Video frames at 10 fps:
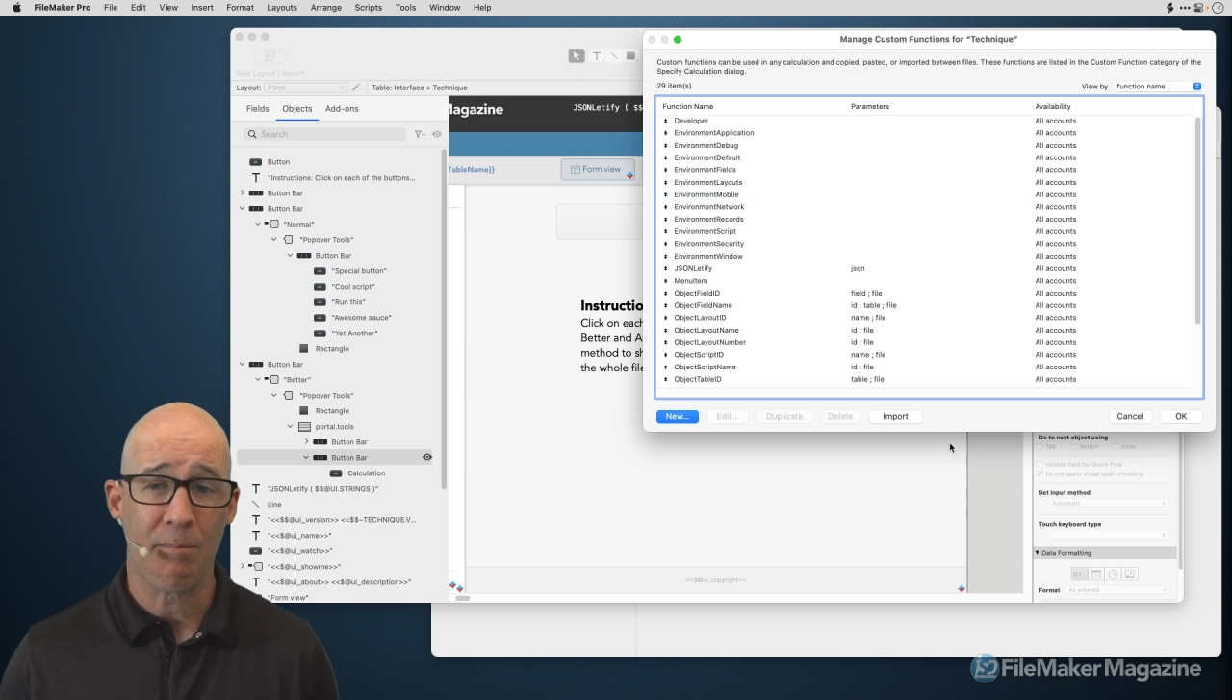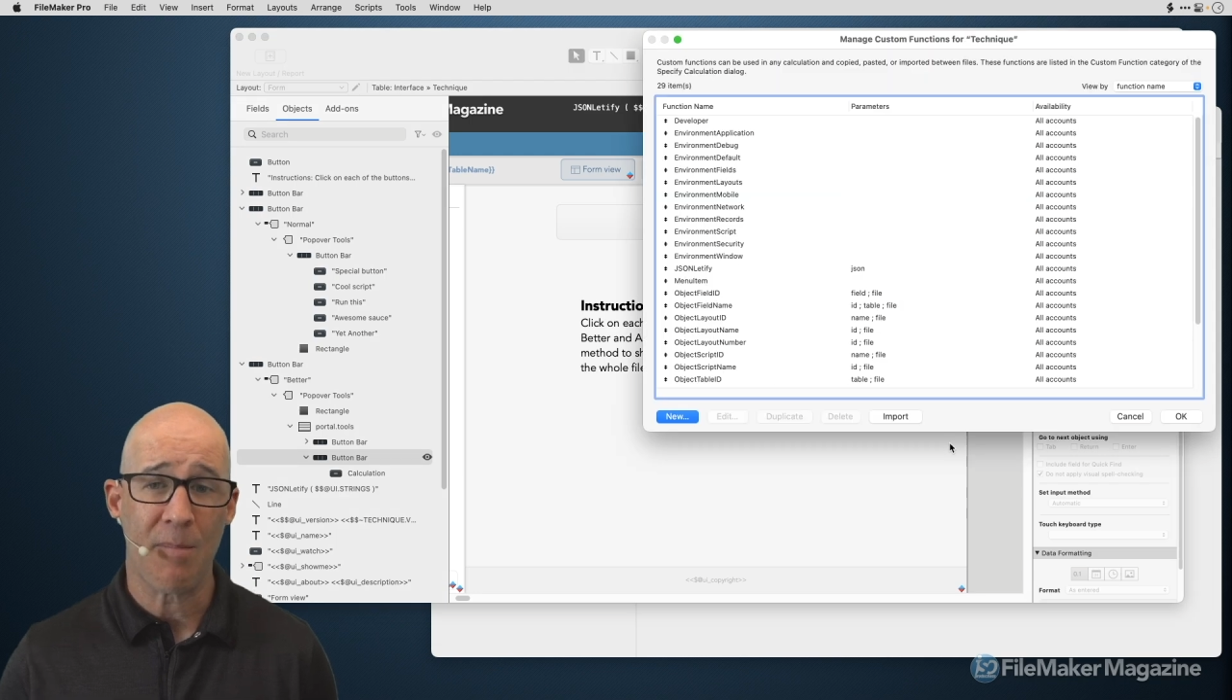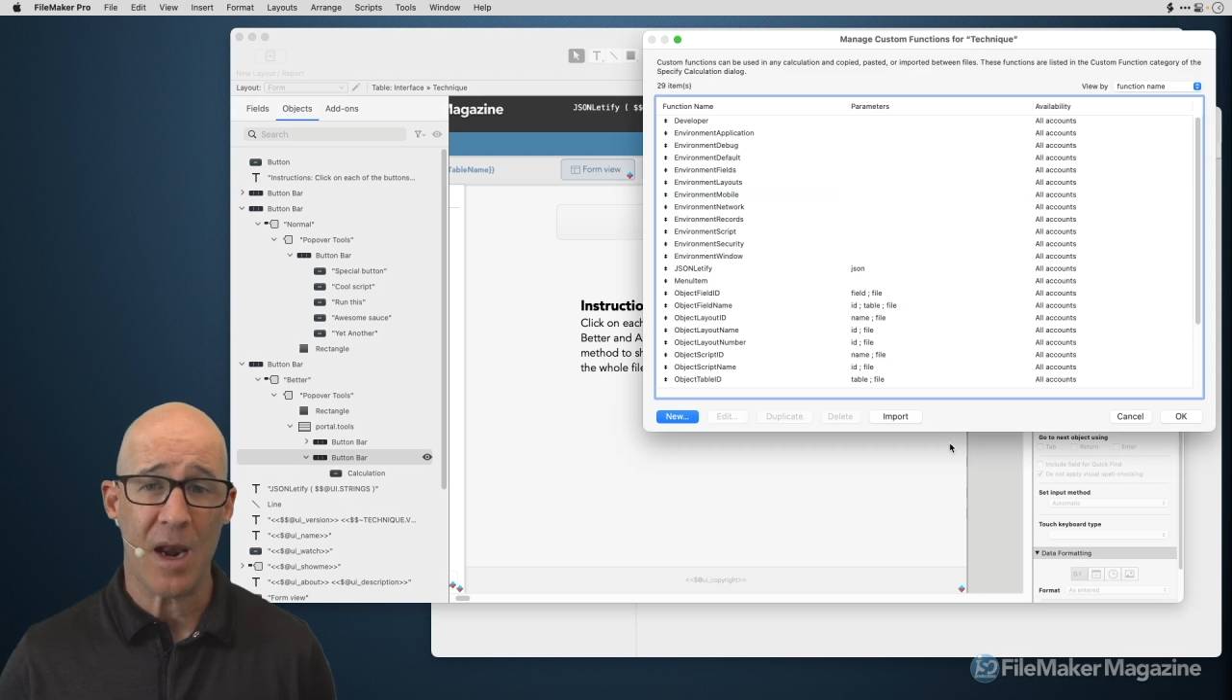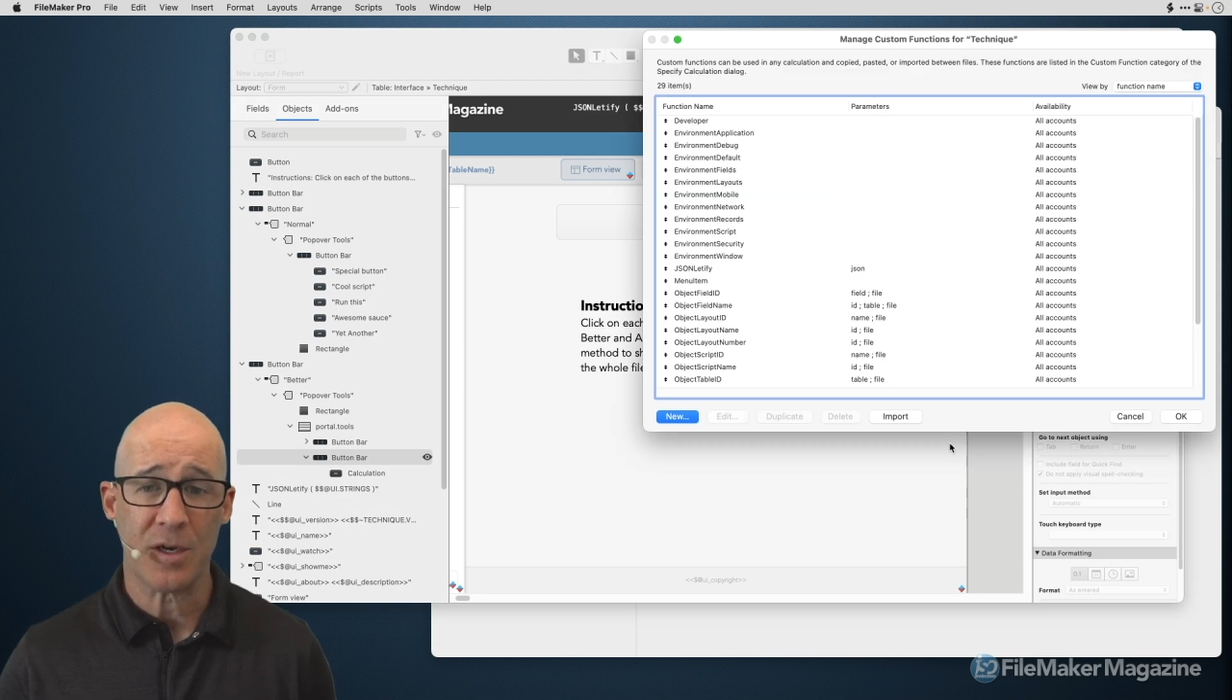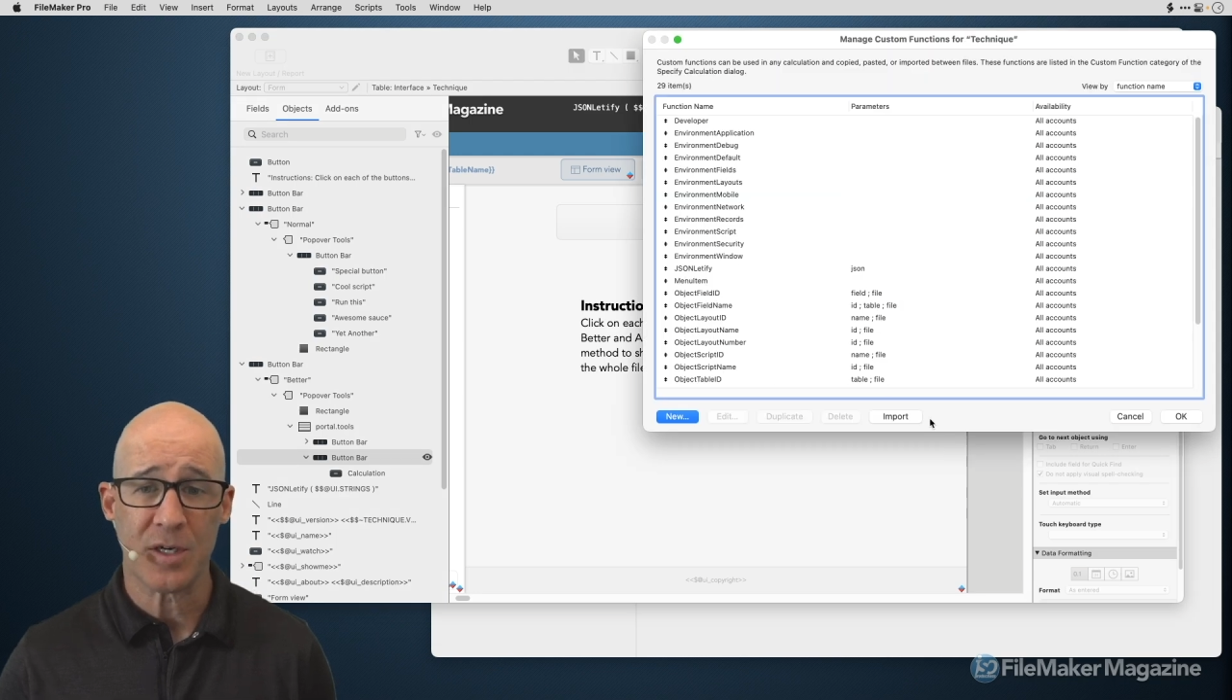
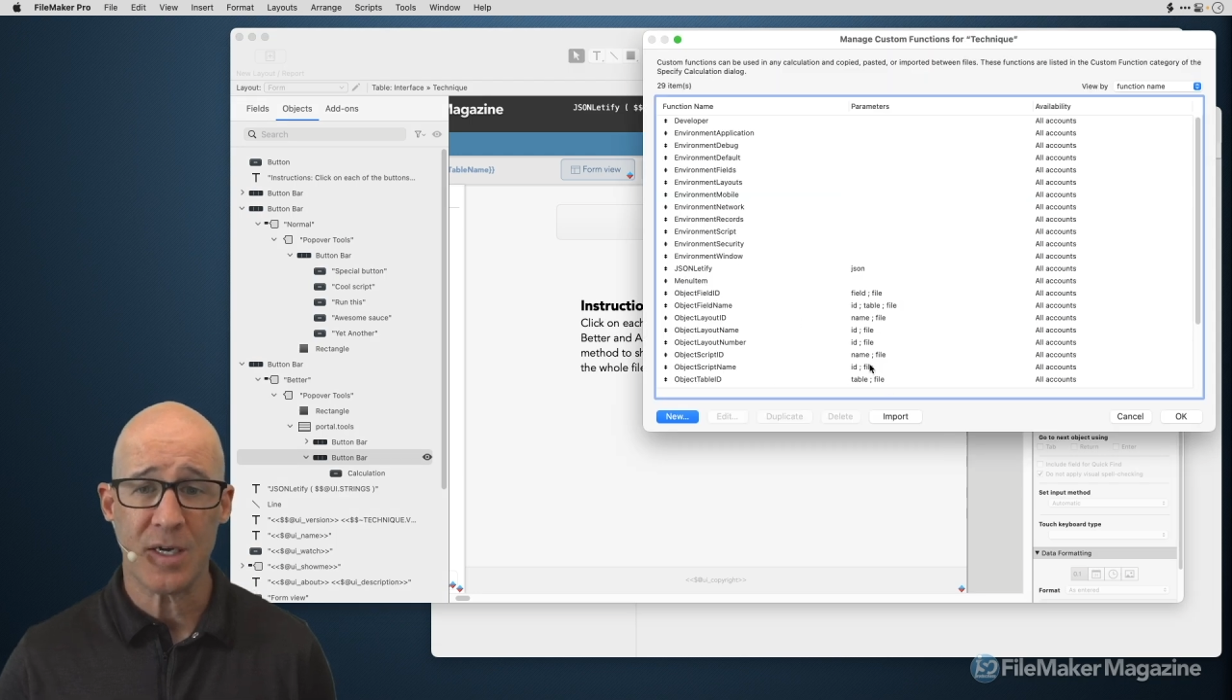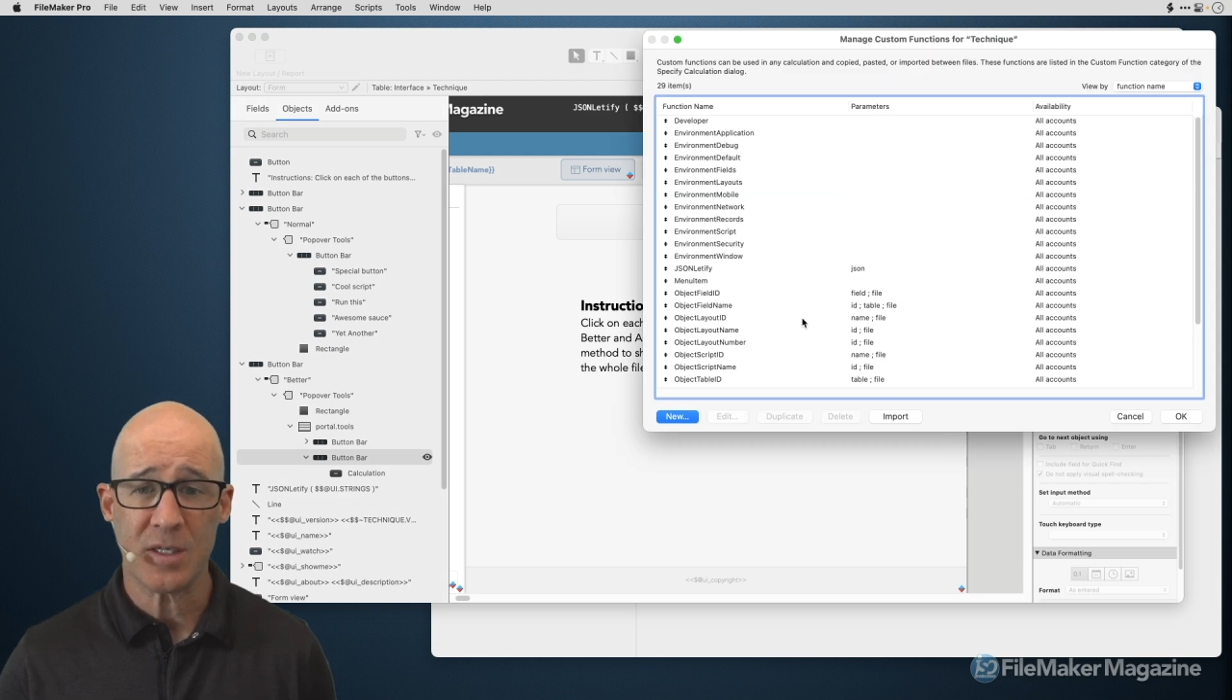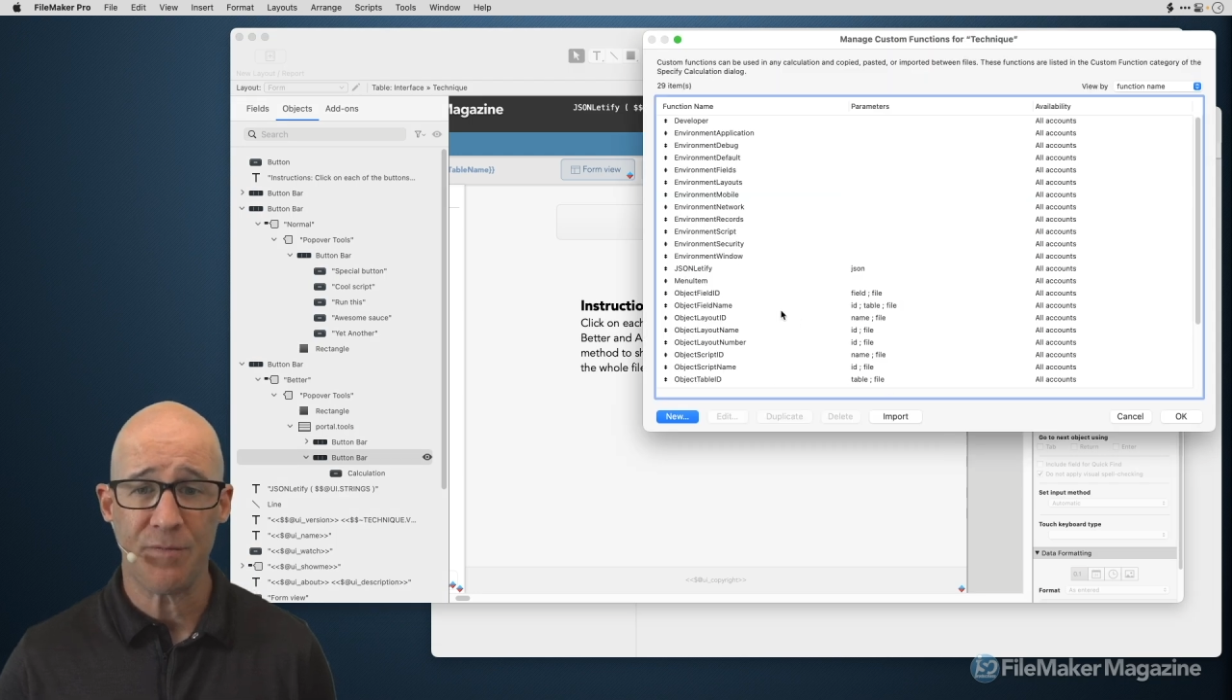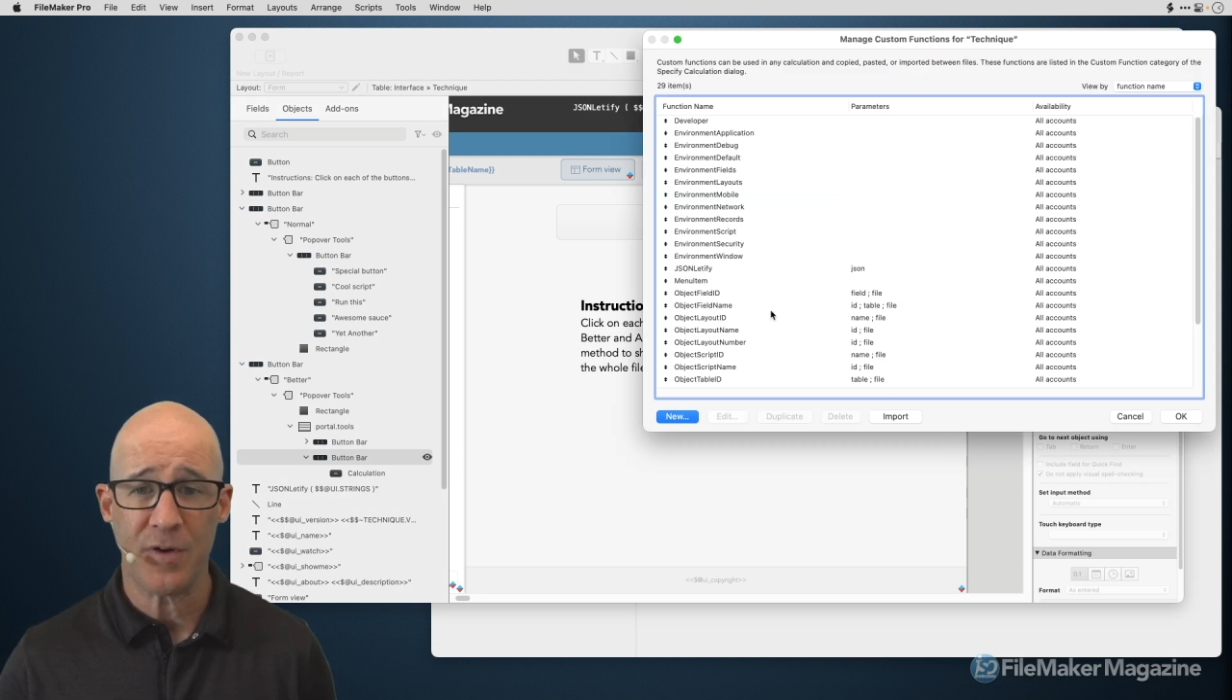Manage Custom